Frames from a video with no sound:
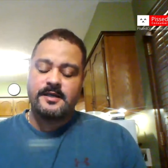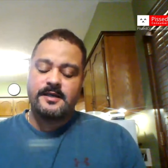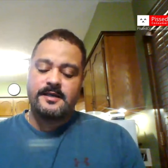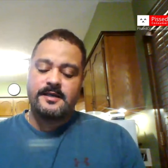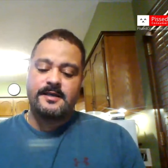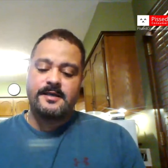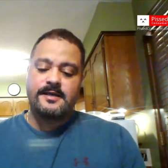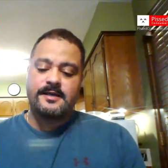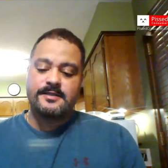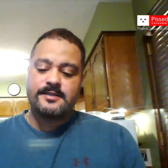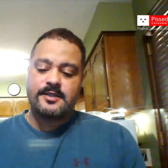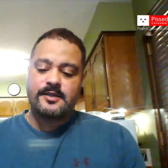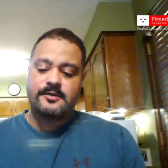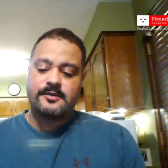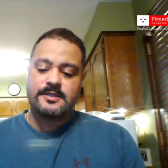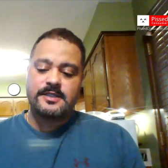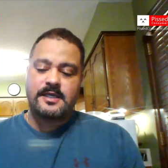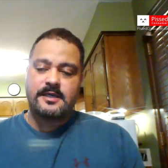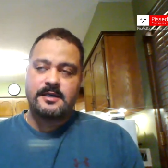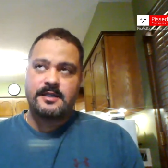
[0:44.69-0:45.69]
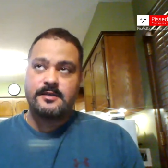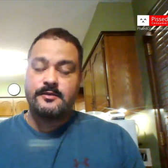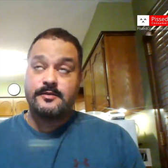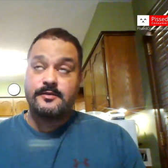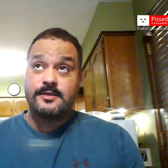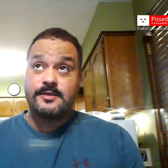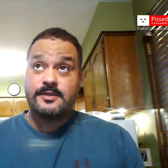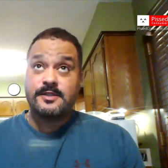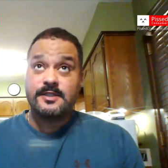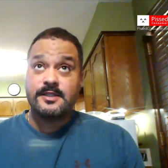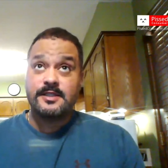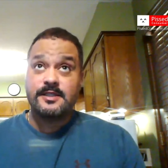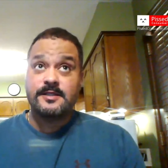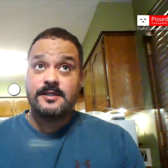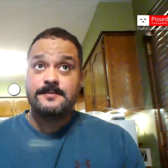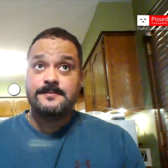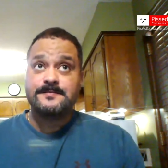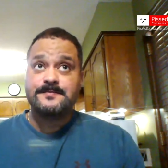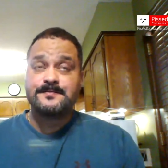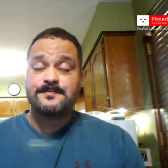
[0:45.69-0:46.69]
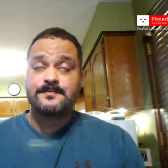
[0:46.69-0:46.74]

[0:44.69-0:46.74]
Turned out he was the